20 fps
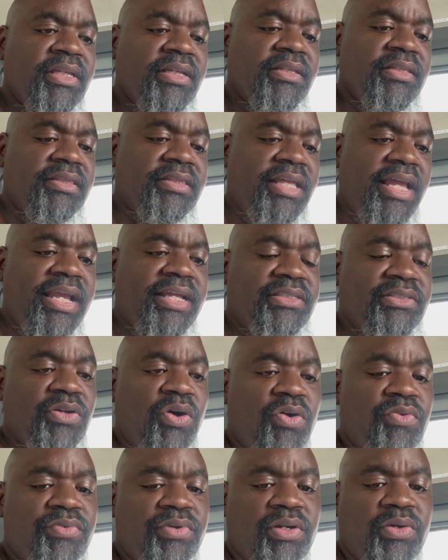they
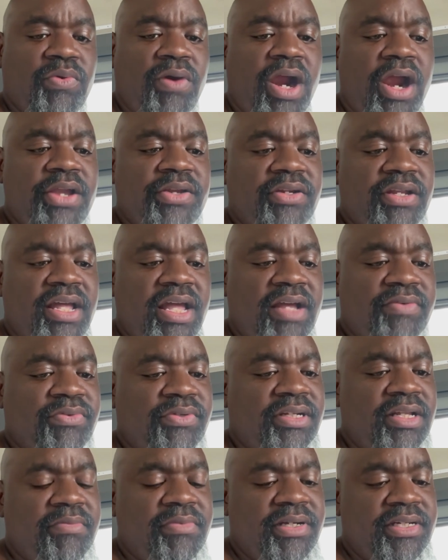don't require you to have
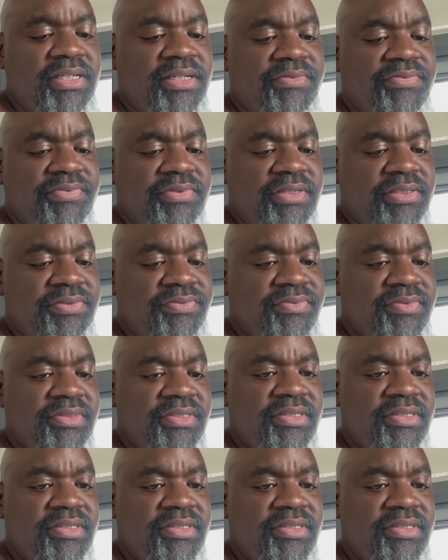all that money up front.